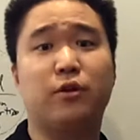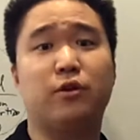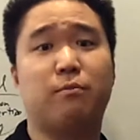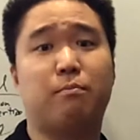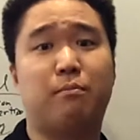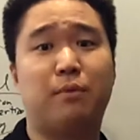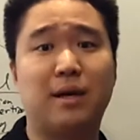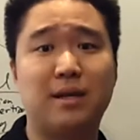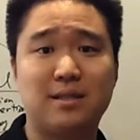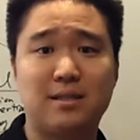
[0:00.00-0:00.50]
what
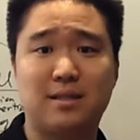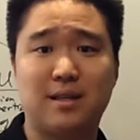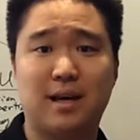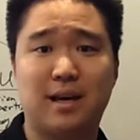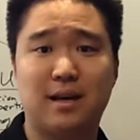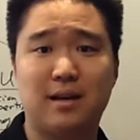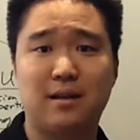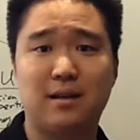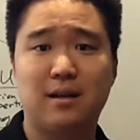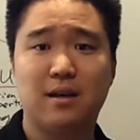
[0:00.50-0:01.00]
you're best
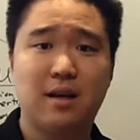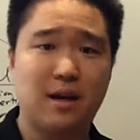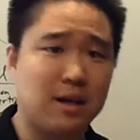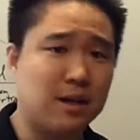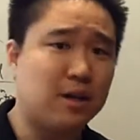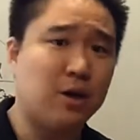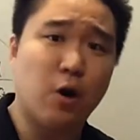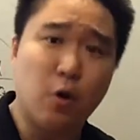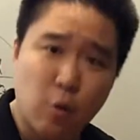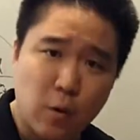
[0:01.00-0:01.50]
at,
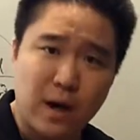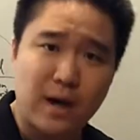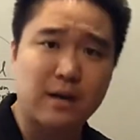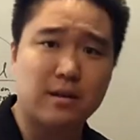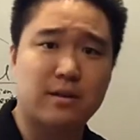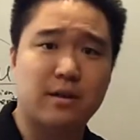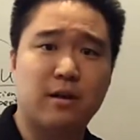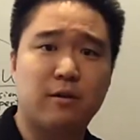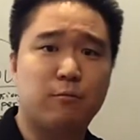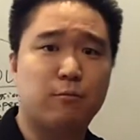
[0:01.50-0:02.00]
and go
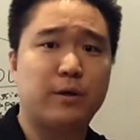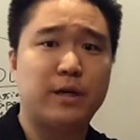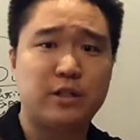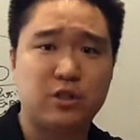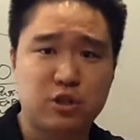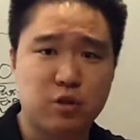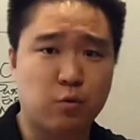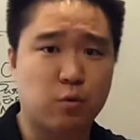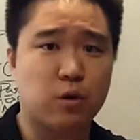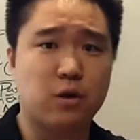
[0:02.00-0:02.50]
out there and
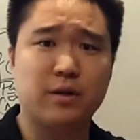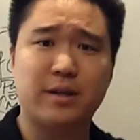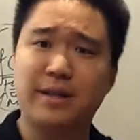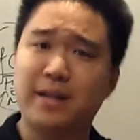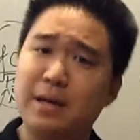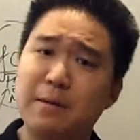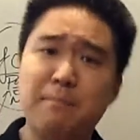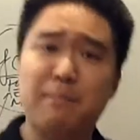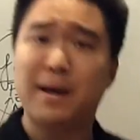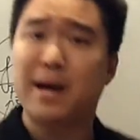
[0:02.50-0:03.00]
reach the world
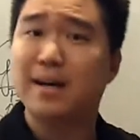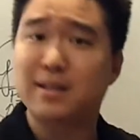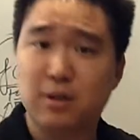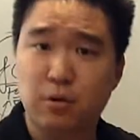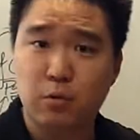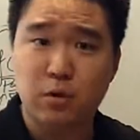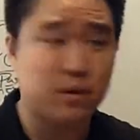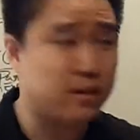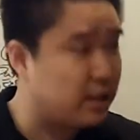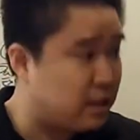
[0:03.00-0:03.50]
and impact
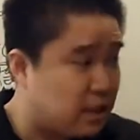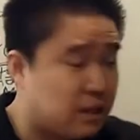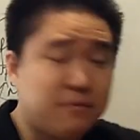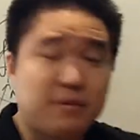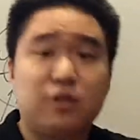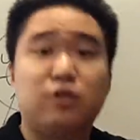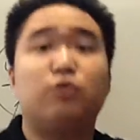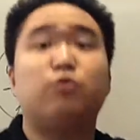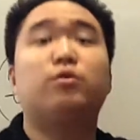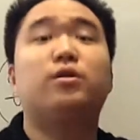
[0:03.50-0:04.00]
the world and
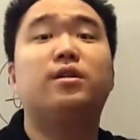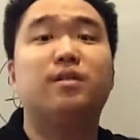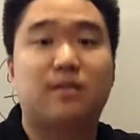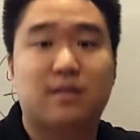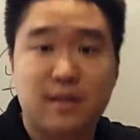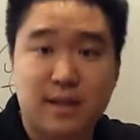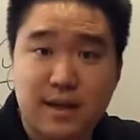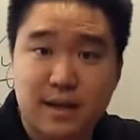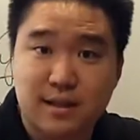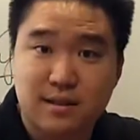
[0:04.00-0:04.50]
even do
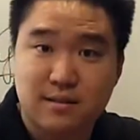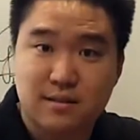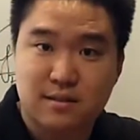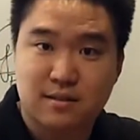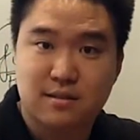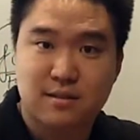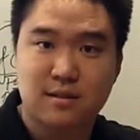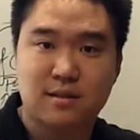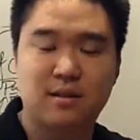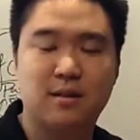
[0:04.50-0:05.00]
good things.
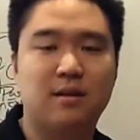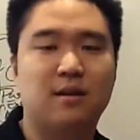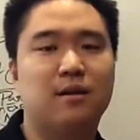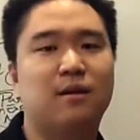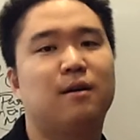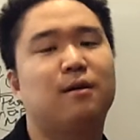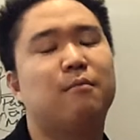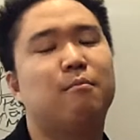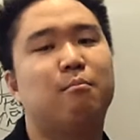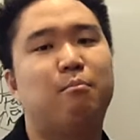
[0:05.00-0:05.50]

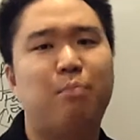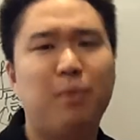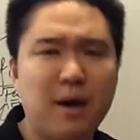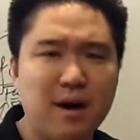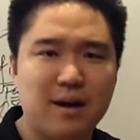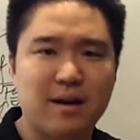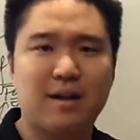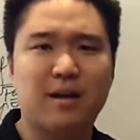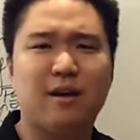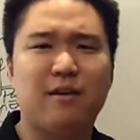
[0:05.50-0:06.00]

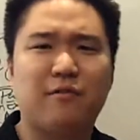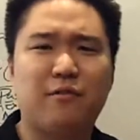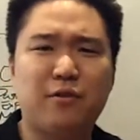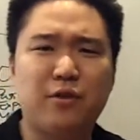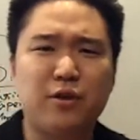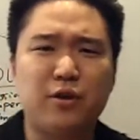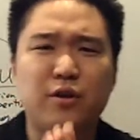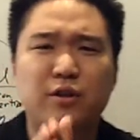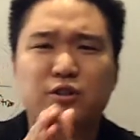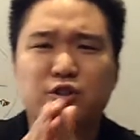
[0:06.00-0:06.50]
But if
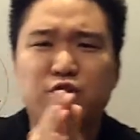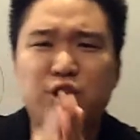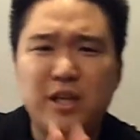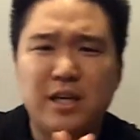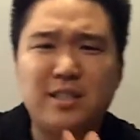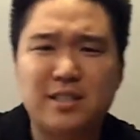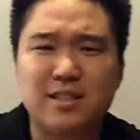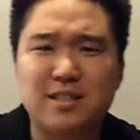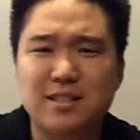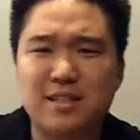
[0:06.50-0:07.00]

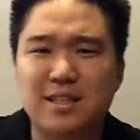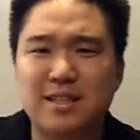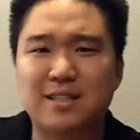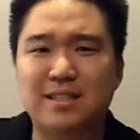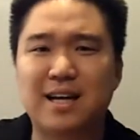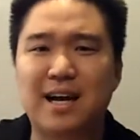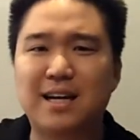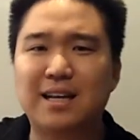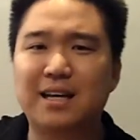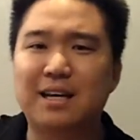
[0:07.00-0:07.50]
Jesus
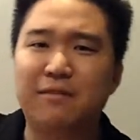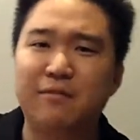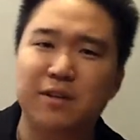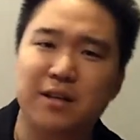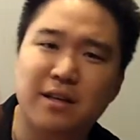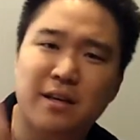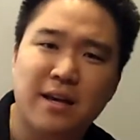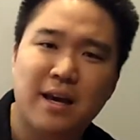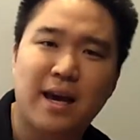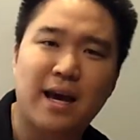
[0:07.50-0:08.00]
is not
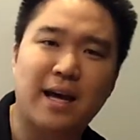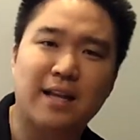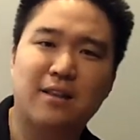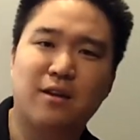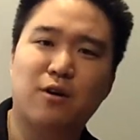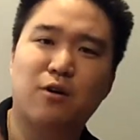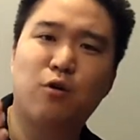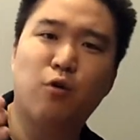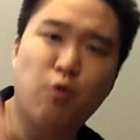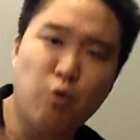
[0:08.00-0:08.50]
even
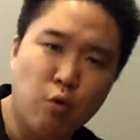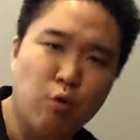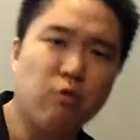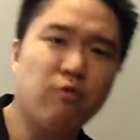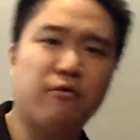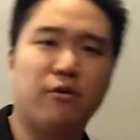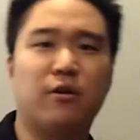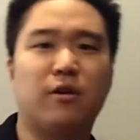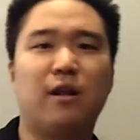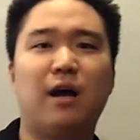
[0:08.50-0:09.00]
at the
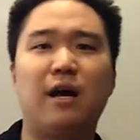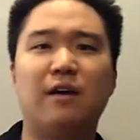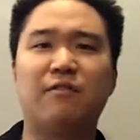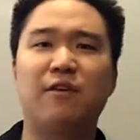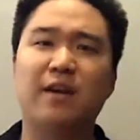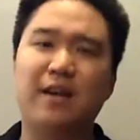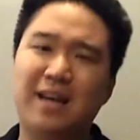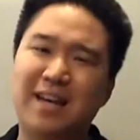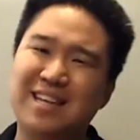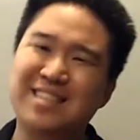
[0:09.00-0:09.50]
core of your
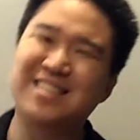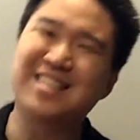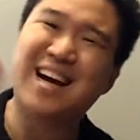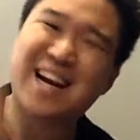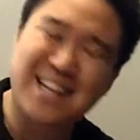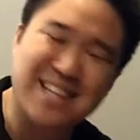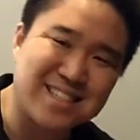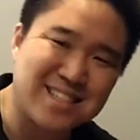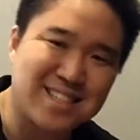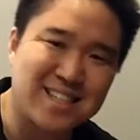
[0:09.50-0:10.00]
life, is
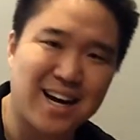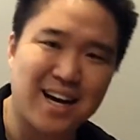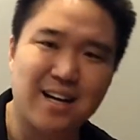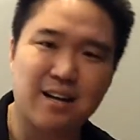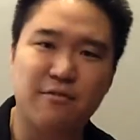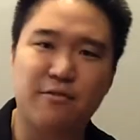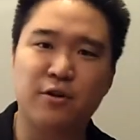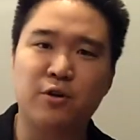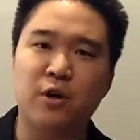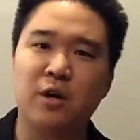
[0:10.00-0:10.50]
not
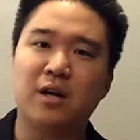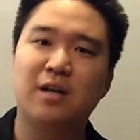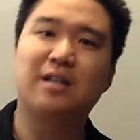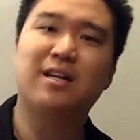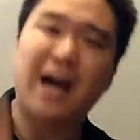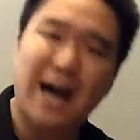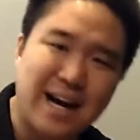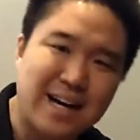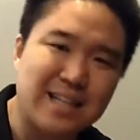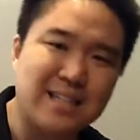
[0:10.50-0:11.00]
inside of you,
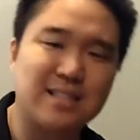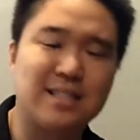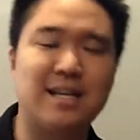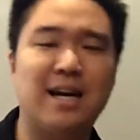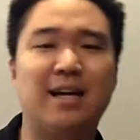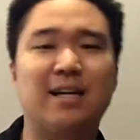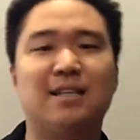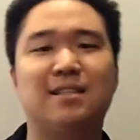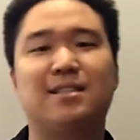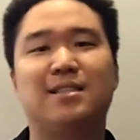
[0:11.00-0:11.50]
God is
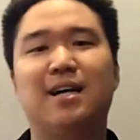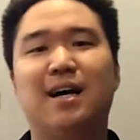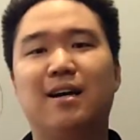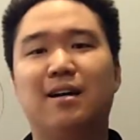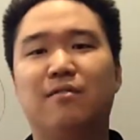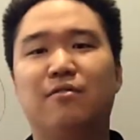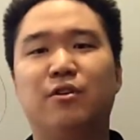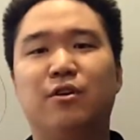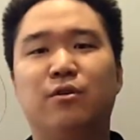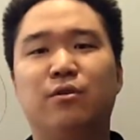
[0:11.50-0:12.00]
not
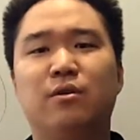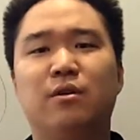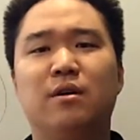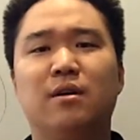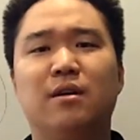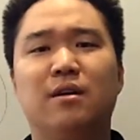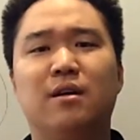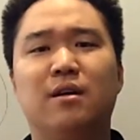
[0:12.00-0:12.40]
inside of you,